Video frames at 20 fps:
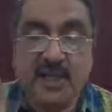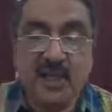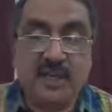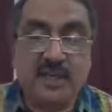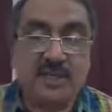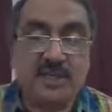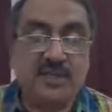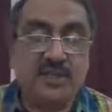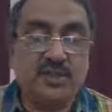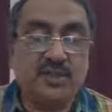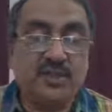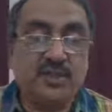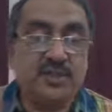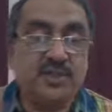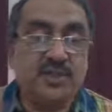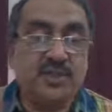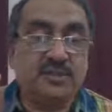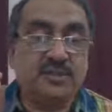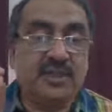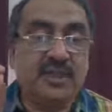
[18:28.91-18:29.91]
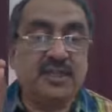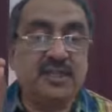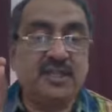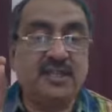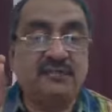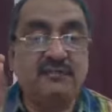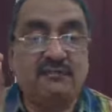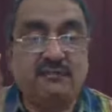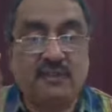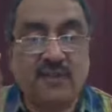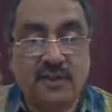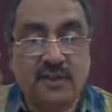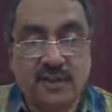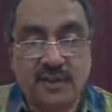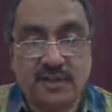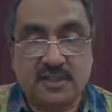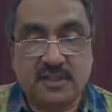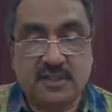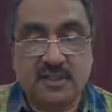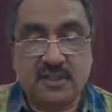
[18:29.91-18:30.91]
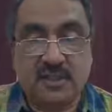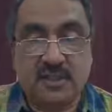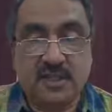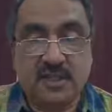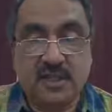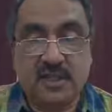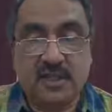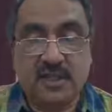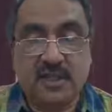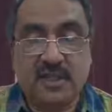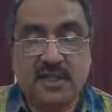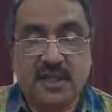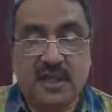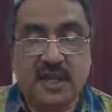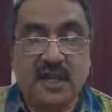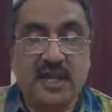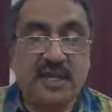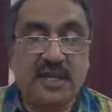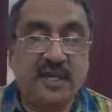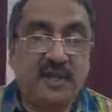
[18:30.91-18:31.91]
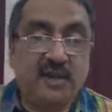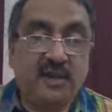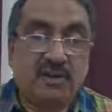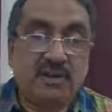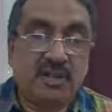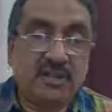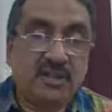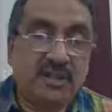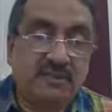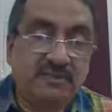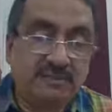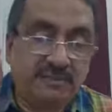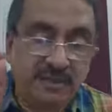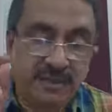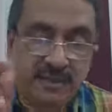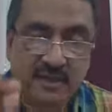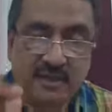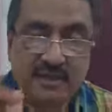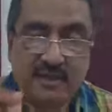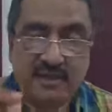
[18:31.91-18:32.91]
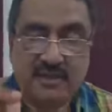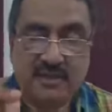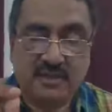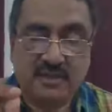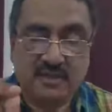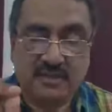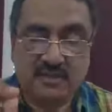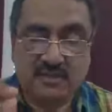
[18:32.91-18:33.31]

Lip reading: it should be in the words and not in the figures.